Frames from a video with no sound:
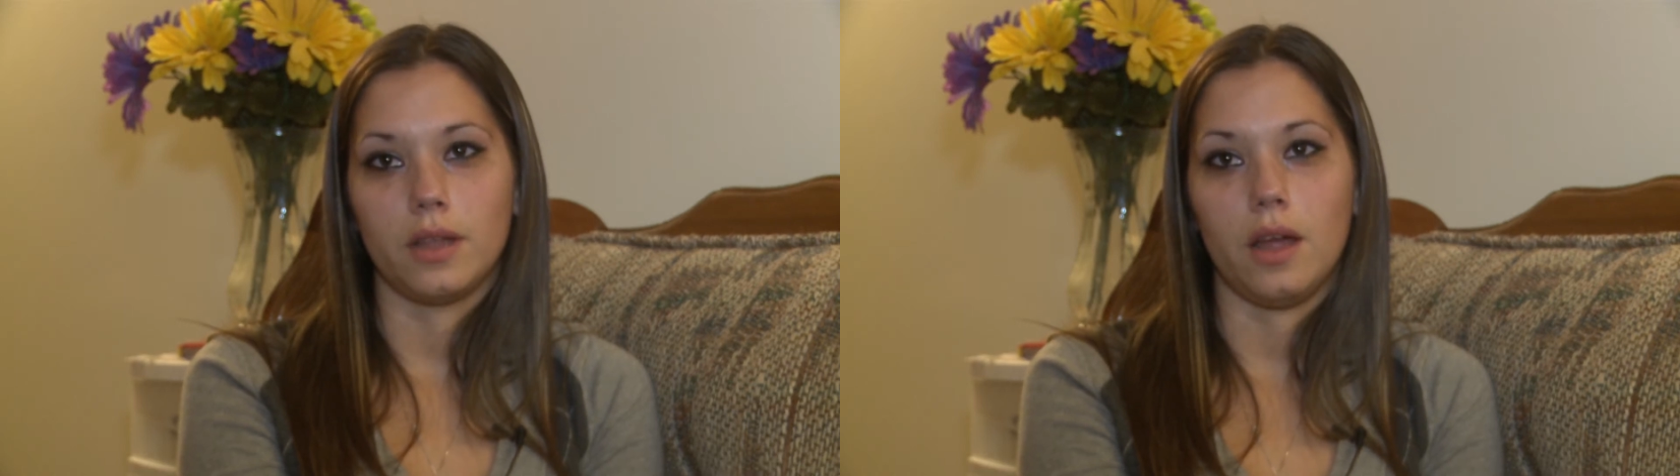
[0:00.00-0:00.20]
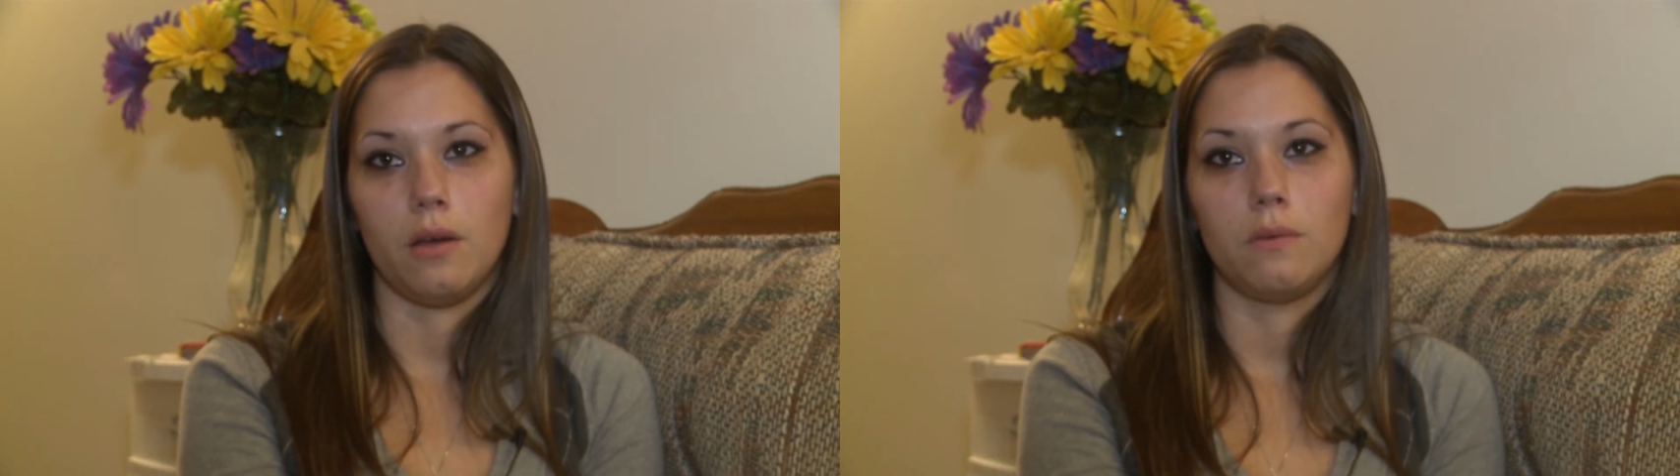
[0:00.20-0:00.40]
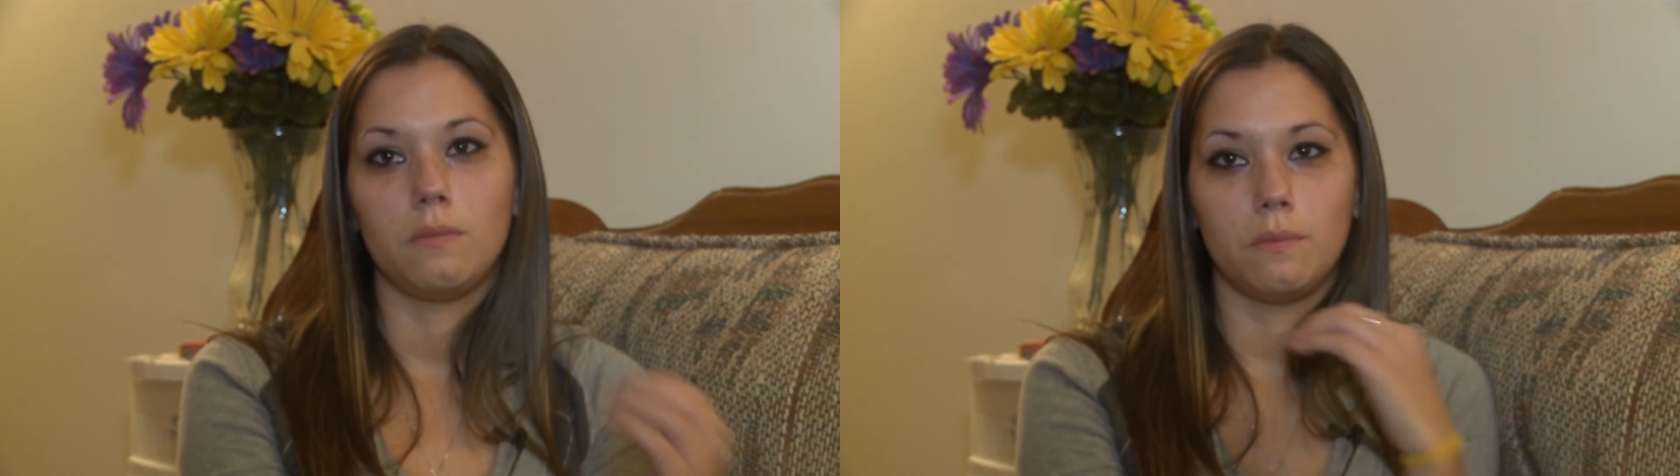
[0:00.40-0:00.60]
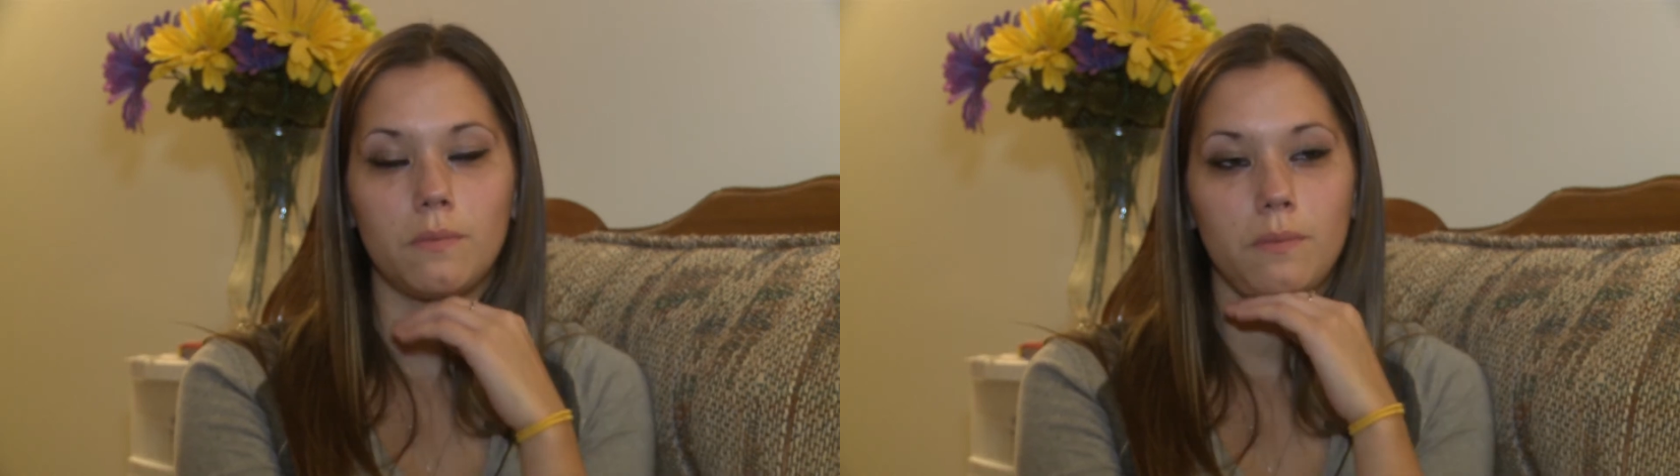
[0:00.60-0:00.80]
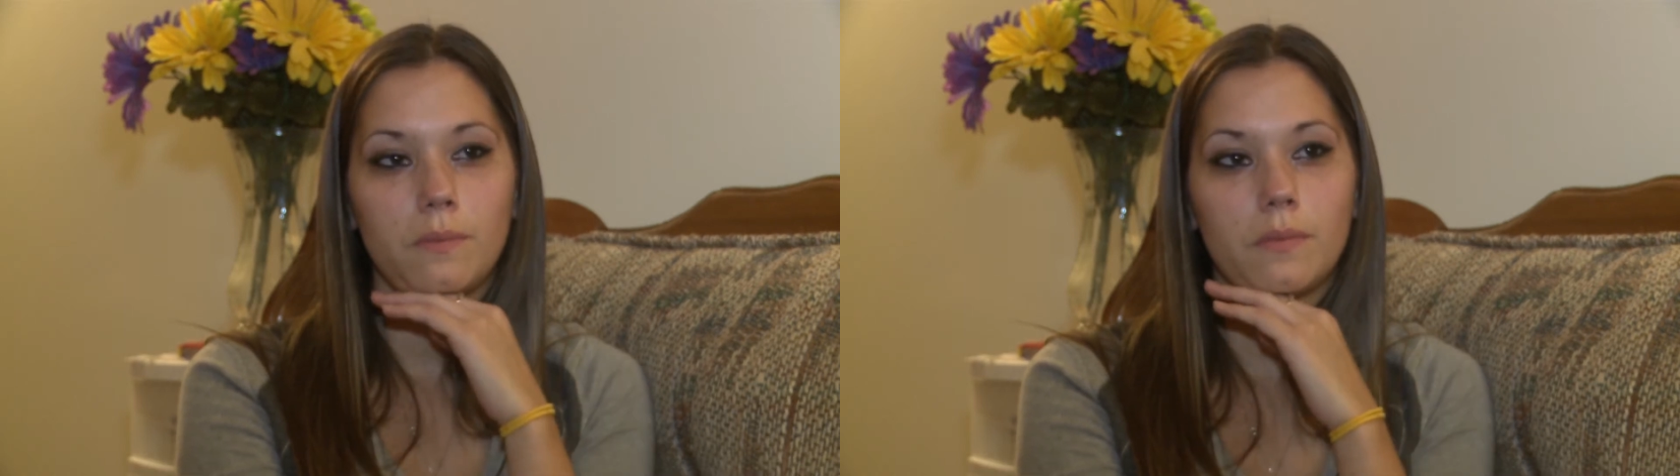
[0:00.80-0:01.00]
help.
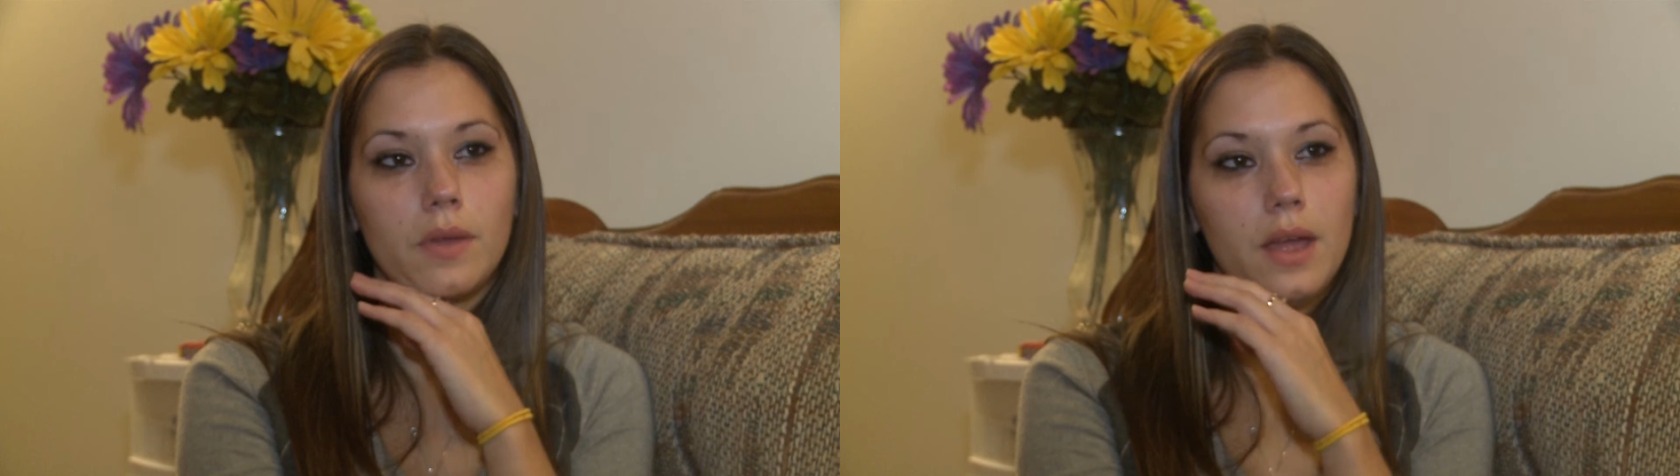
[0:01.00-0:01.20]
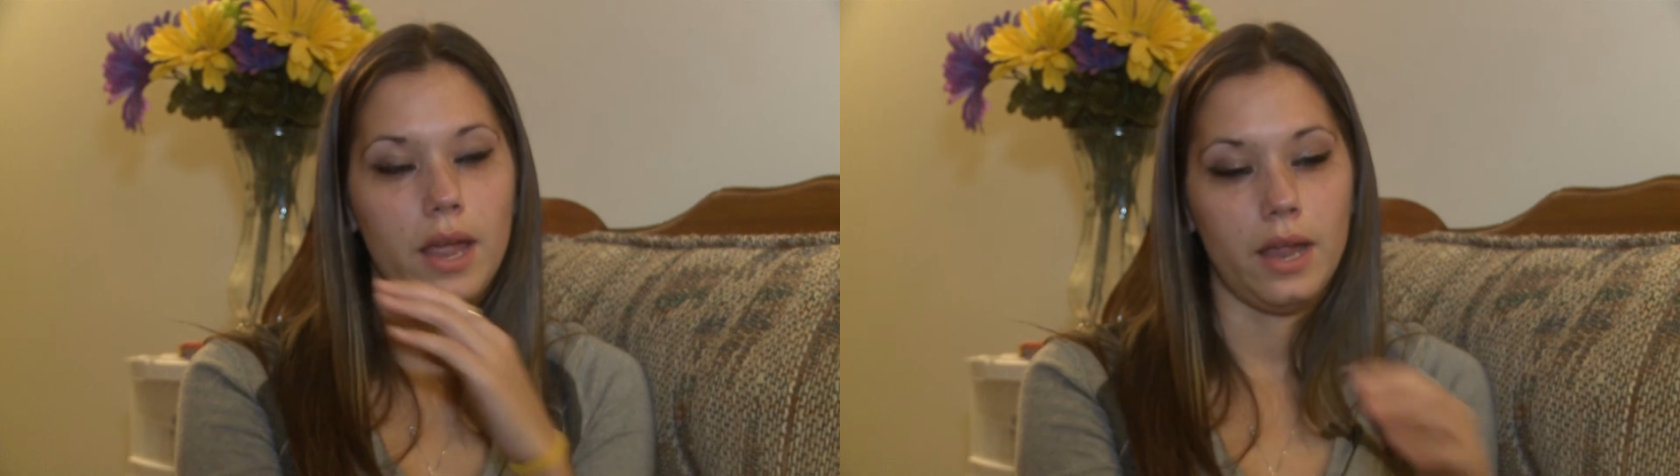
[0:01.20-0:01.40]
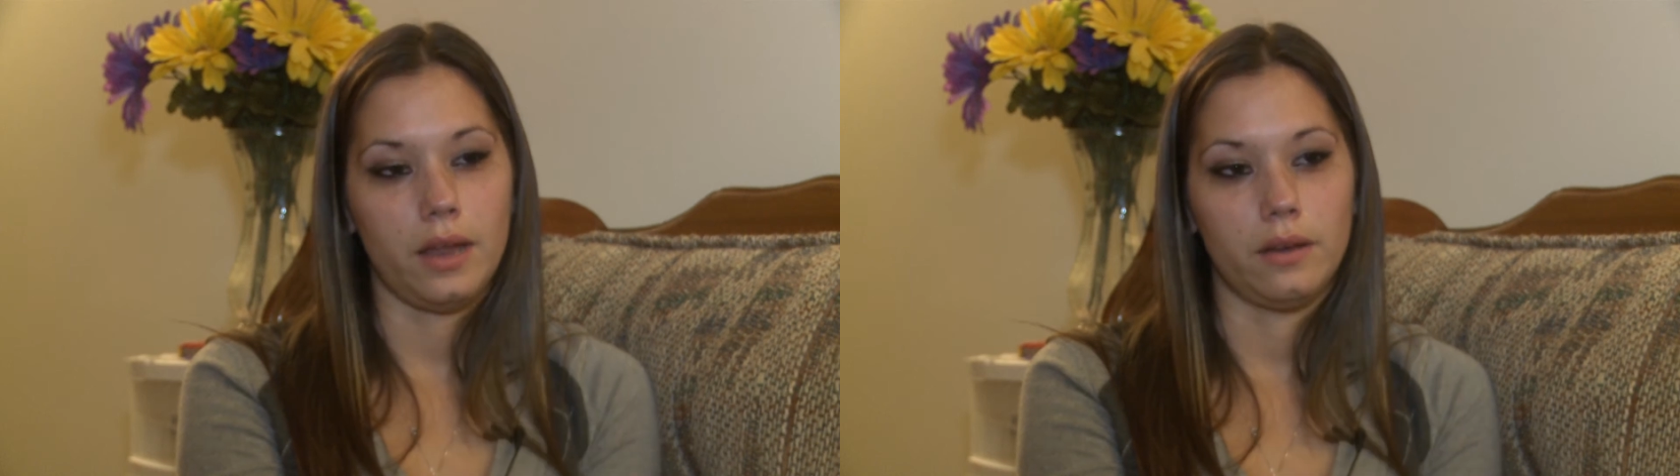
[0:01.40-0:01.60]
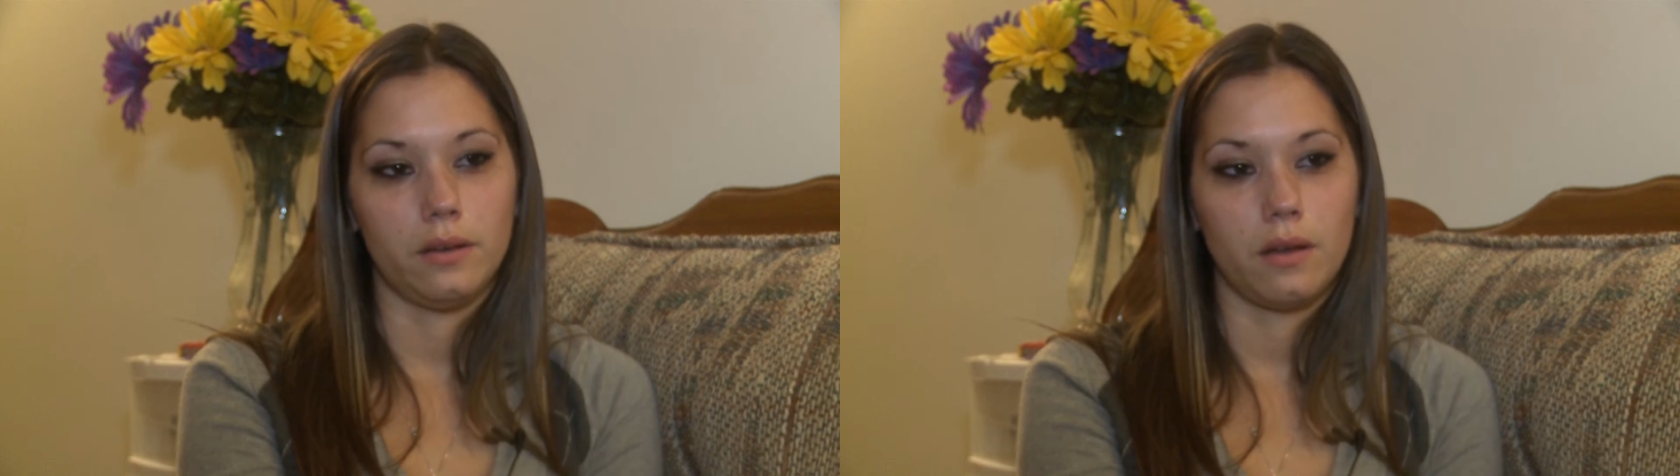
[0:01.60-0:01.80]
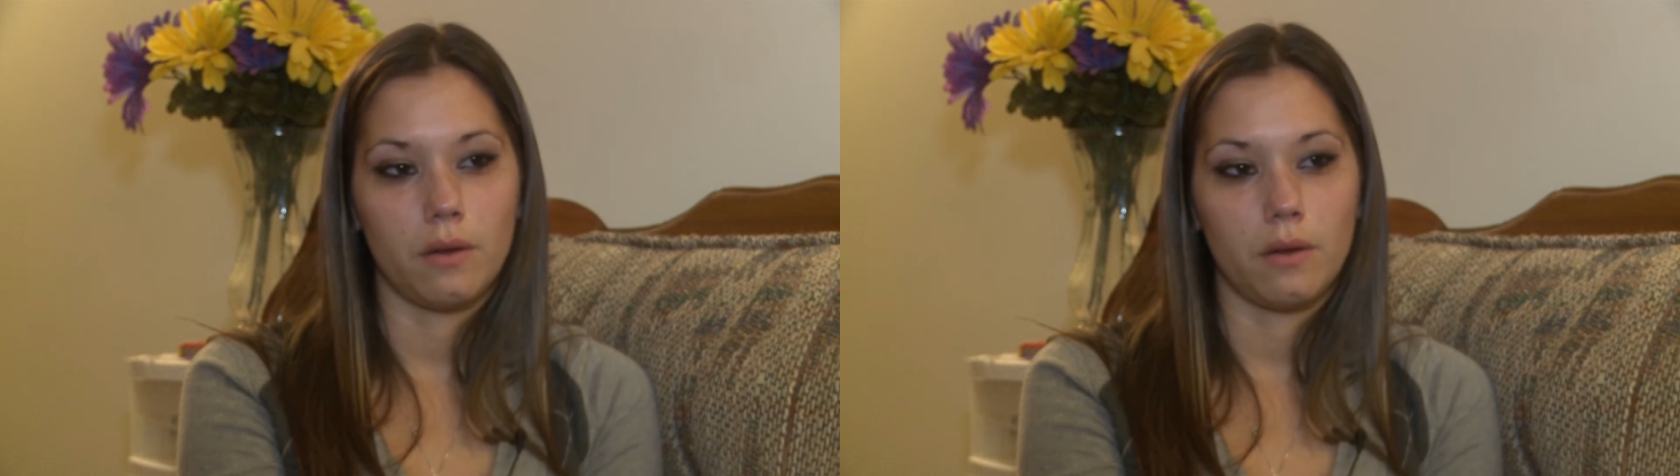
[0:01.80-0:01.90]
And